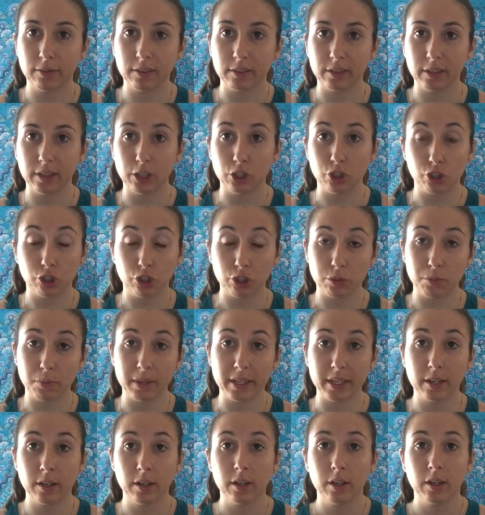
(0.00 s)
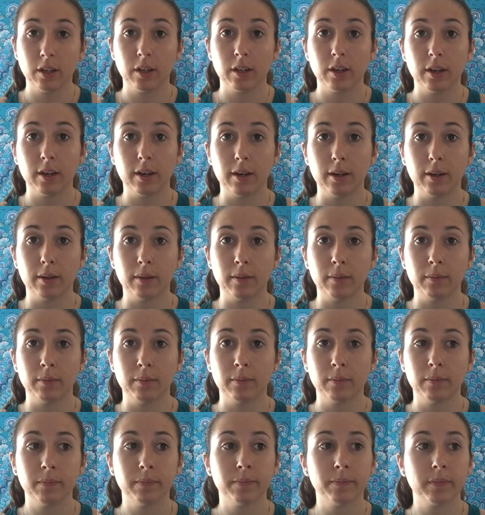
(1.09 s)
as they should be
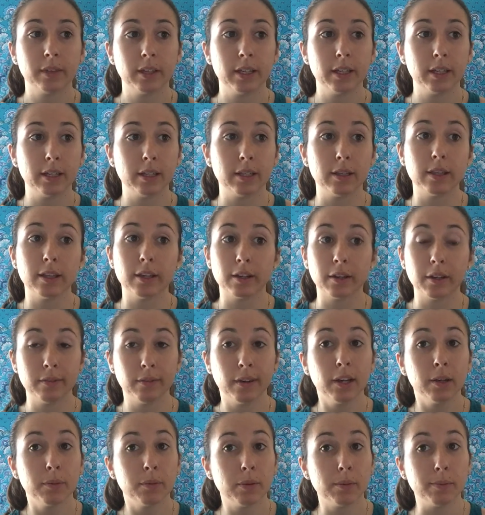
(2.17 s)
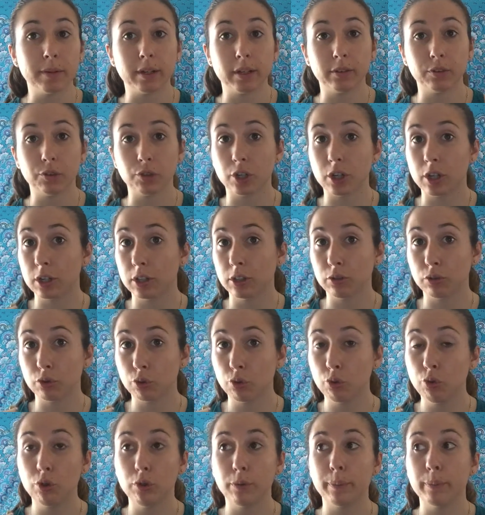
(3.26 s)
in their environment, because they are in
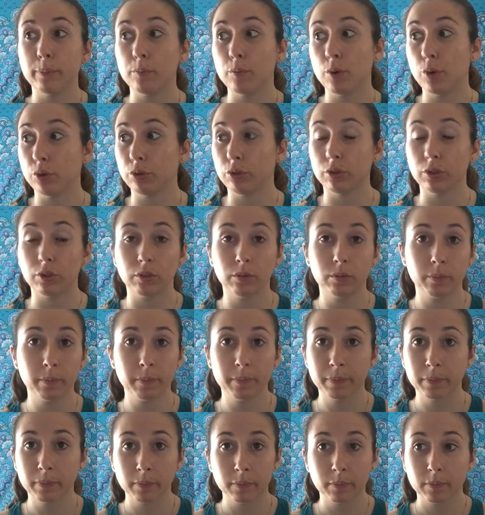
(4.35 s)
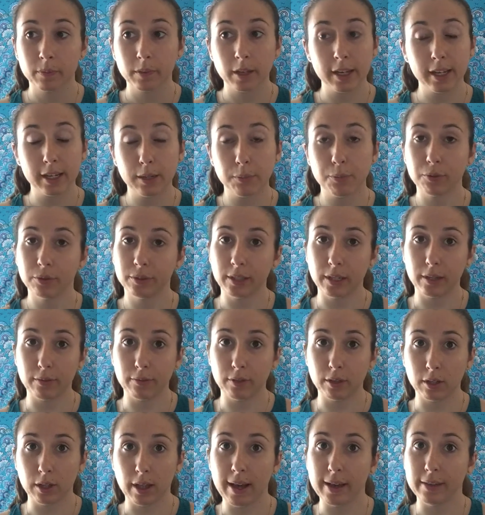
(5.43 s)
school 80% of
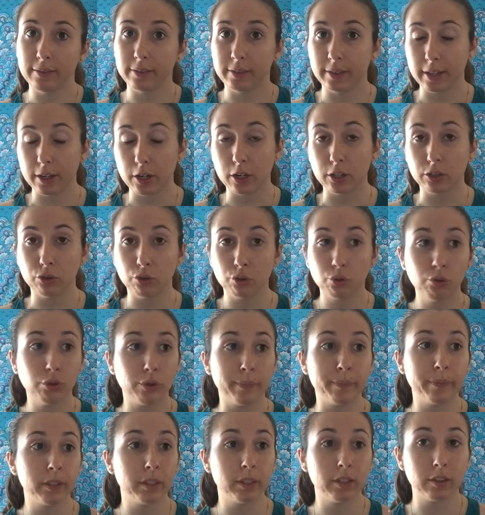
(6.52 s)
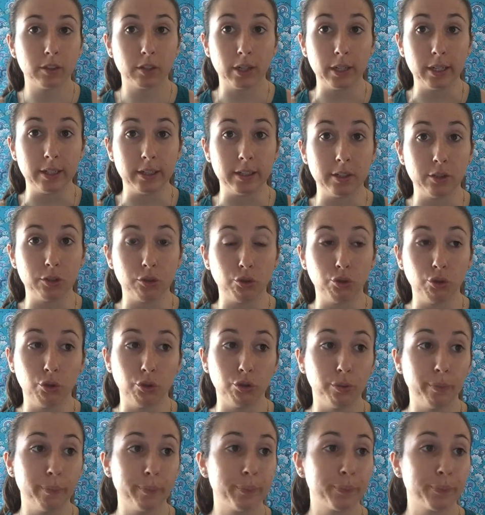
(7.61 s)
their lives. They are in school until they're 18 years old.